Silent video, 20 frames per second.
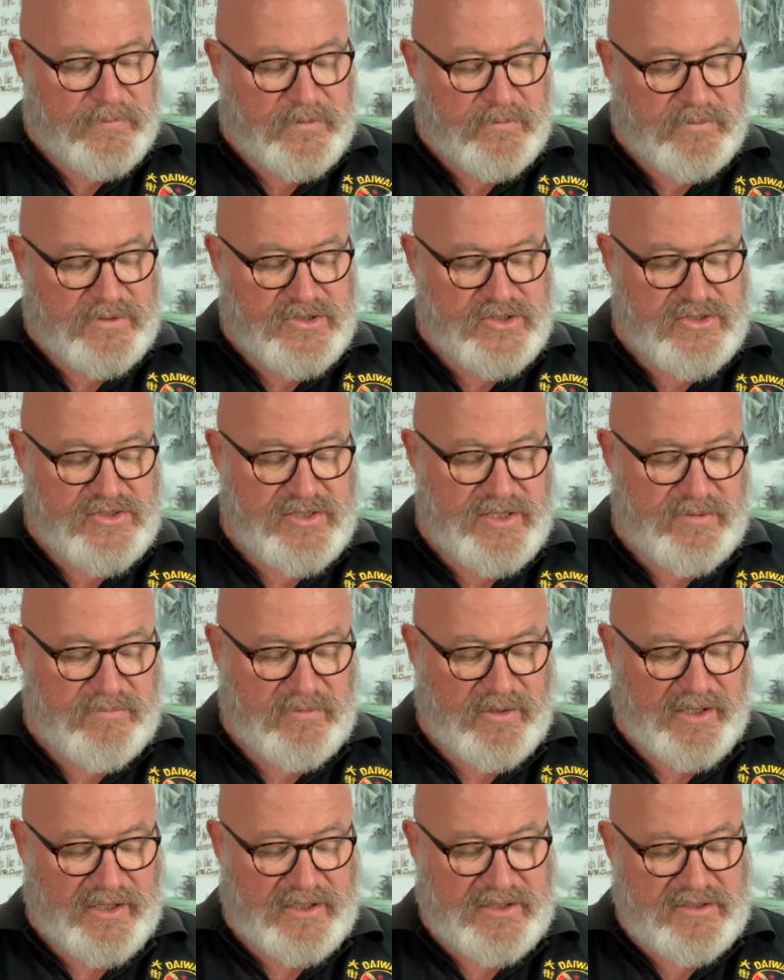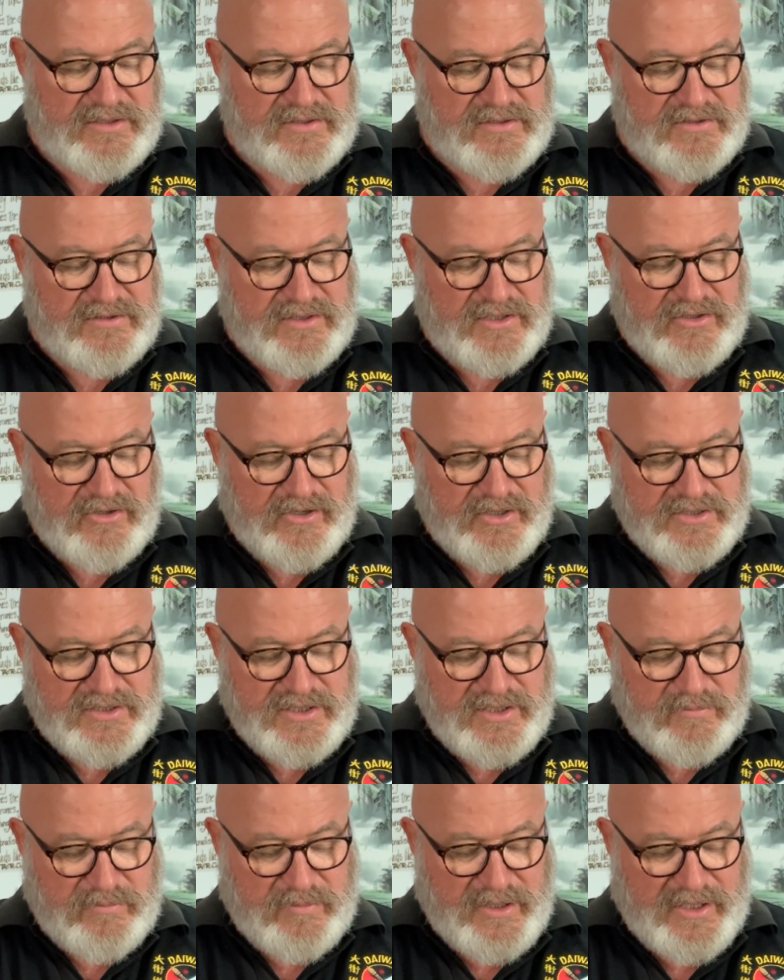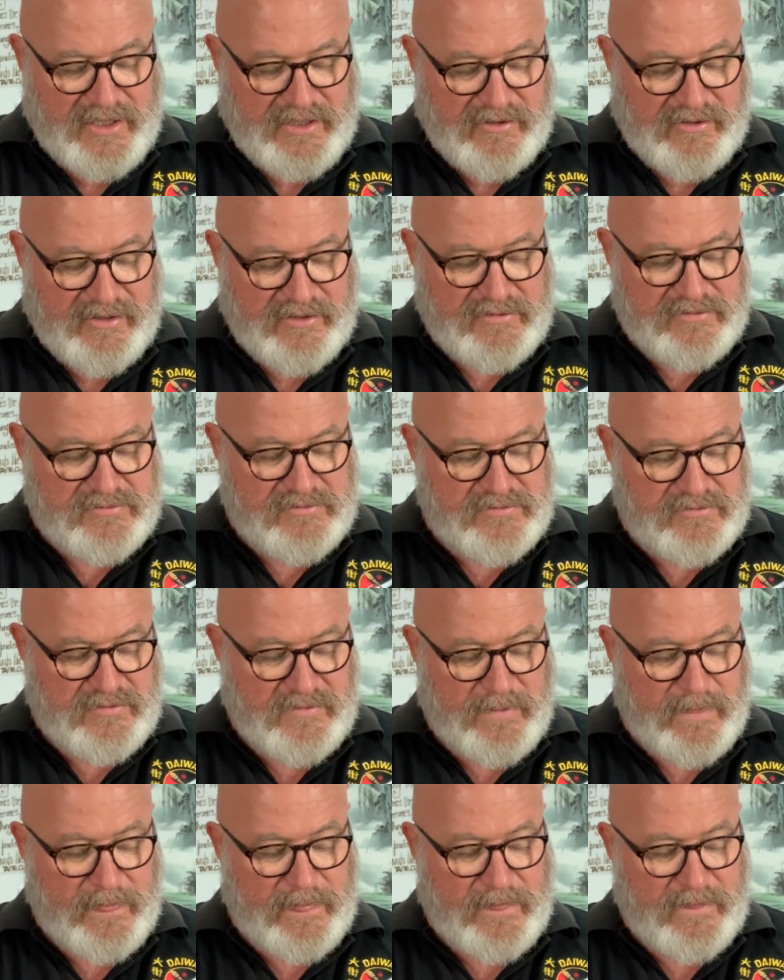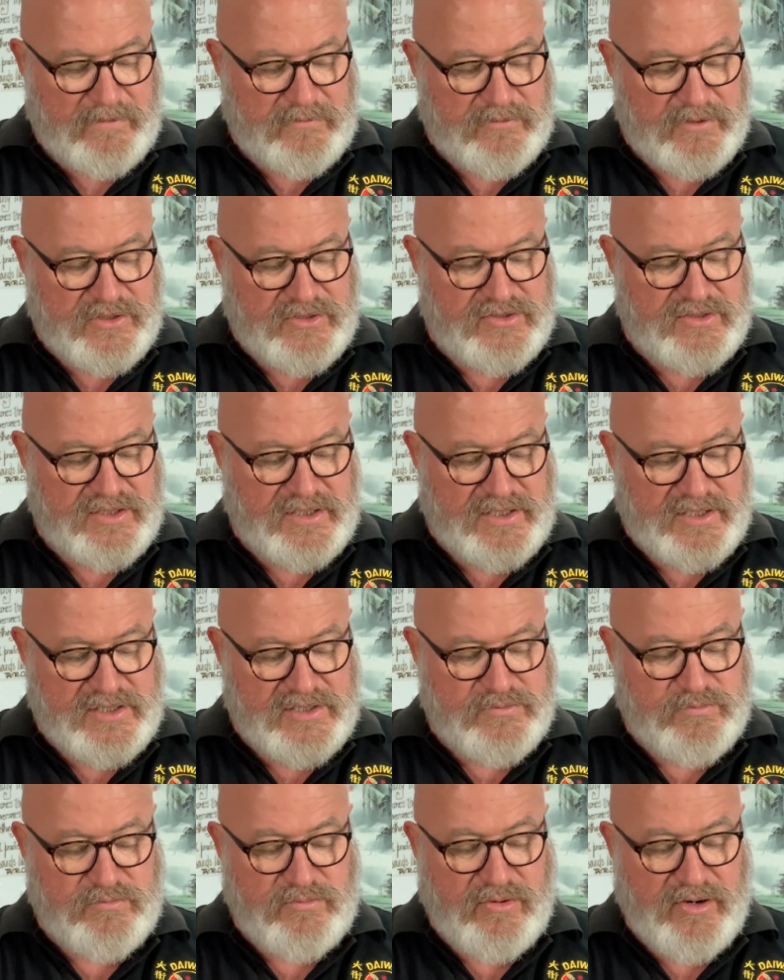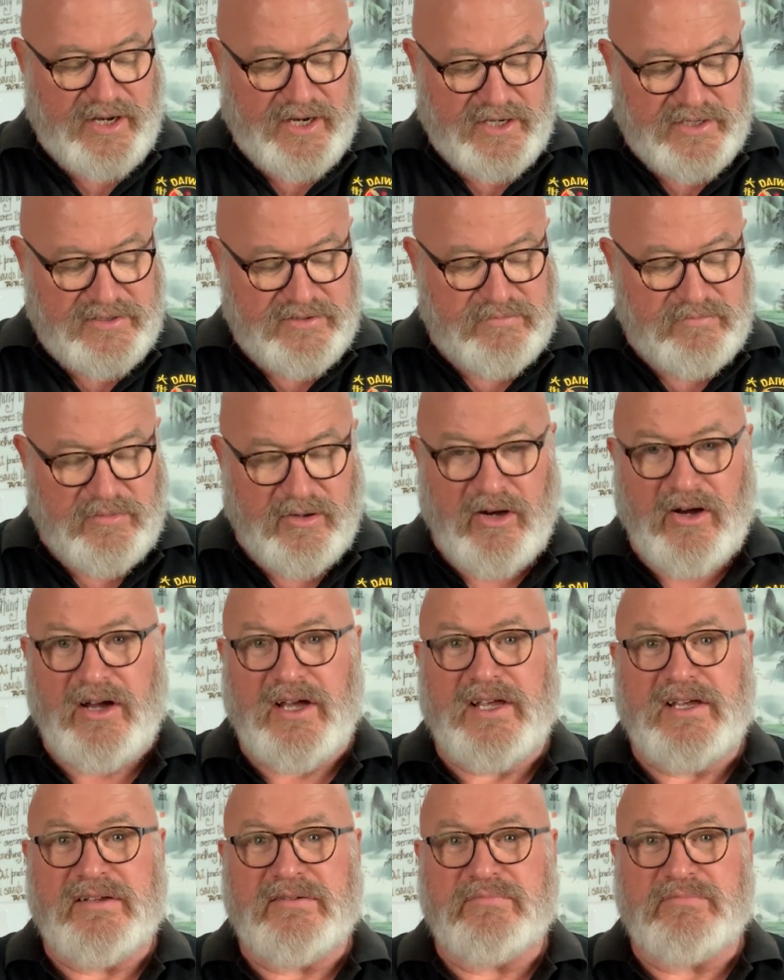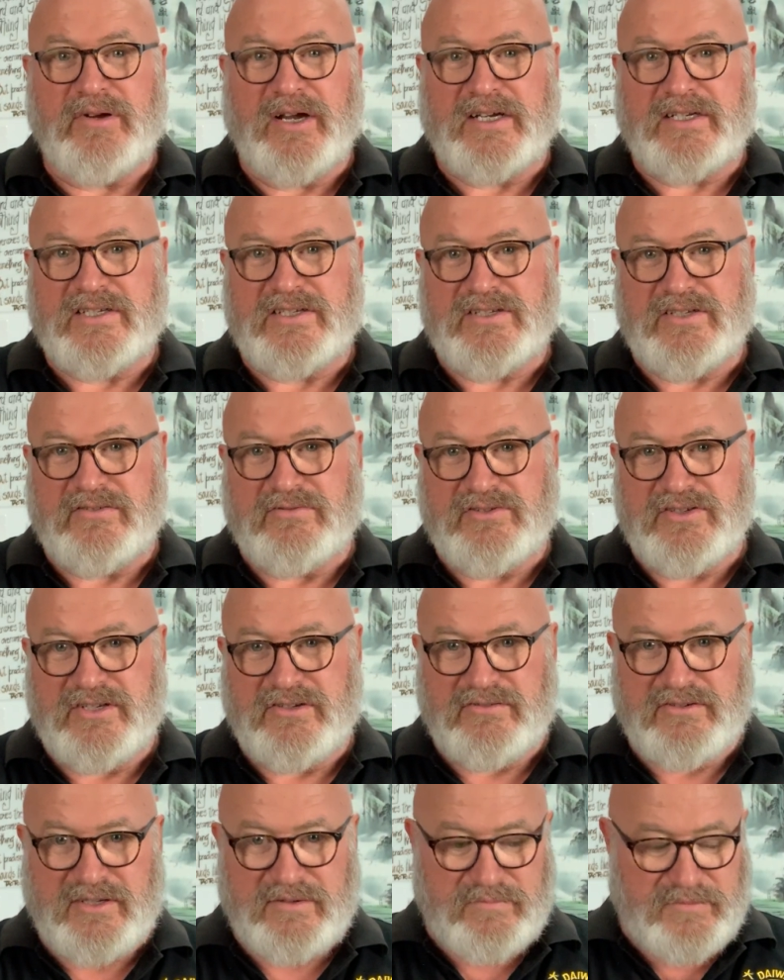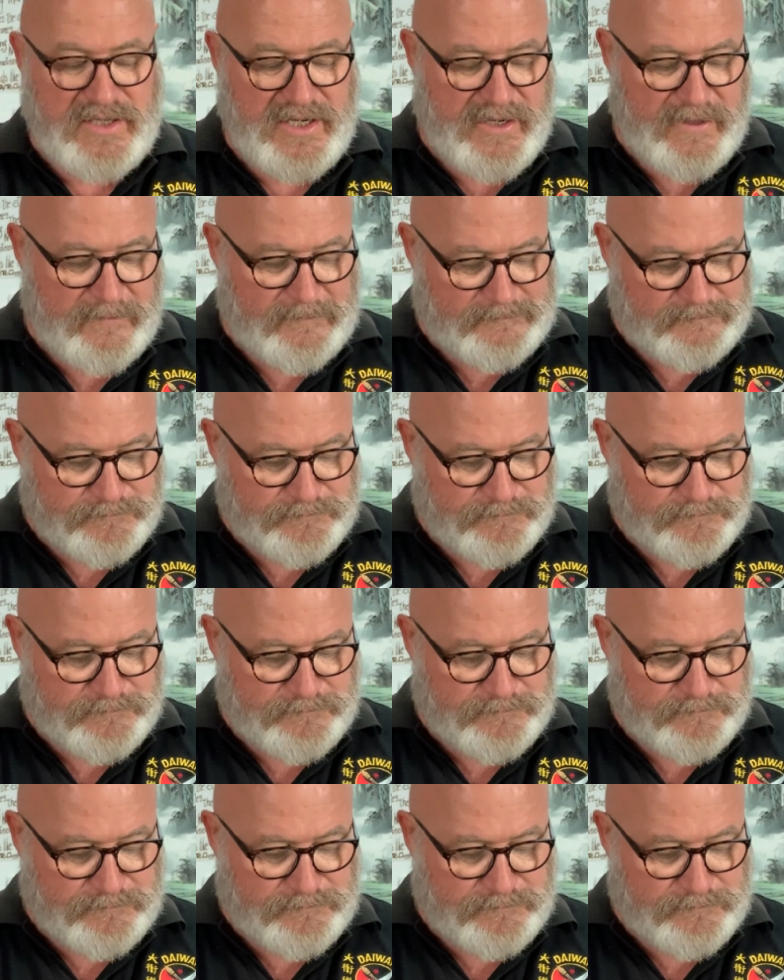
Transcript: which is Nim Lik, the idea power, which is bred by practice of Siu Nim Tau.